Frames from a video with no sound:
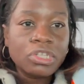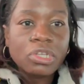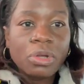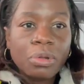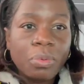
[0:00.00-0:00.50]

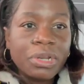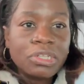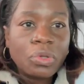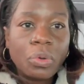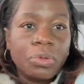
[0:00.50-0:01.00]
So when
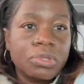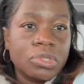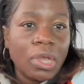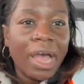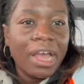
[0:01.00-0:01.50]
it's cold.
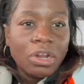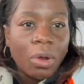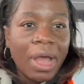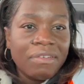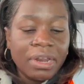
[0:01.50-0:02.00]
So I
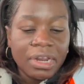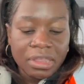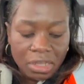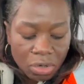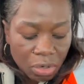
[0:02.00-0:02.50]
don't have
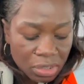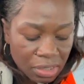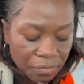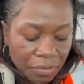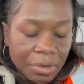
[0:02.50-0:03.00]
anything
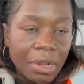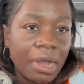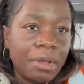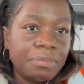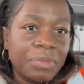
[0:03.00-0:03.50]
different
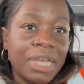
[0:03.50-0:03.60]
um,